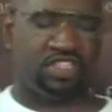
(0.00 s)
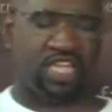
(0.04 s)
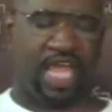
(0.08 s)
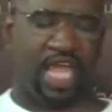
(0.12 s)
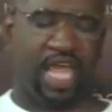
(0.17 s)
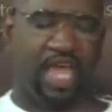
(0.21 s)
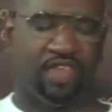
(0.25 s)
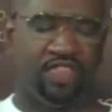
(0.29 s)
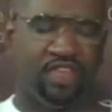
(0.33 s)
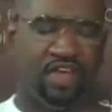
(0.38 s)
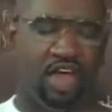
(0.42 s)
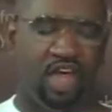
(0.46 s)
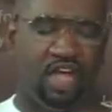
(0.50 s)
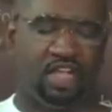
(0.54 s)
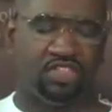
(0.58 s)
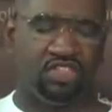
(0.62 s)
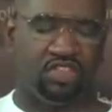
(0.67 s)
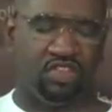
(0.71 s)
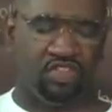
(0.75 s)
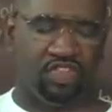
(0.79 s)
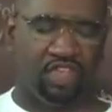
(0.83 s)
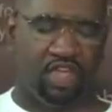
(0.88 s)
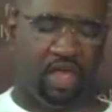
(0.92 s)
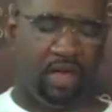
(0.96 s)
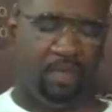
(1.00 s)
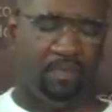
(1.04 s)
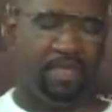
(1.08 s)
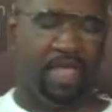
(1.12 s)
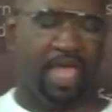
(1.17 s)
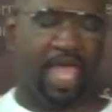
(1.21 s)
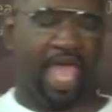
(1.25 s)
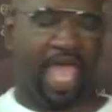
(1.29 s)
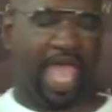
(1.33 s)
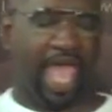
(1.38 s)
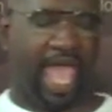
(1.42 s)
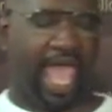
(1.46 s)
saith unto them,
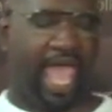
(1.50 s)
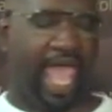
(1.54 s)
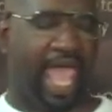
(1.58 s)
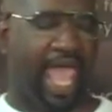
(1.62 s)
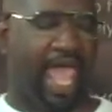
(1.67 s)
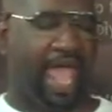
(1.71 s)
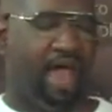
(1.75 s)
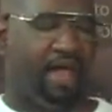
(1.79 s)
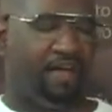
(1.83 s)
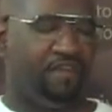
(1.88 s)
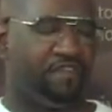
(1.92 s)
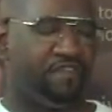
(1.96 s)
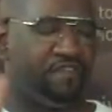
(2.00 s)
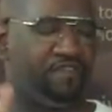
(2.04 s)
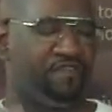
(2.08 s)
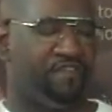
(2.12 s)
Have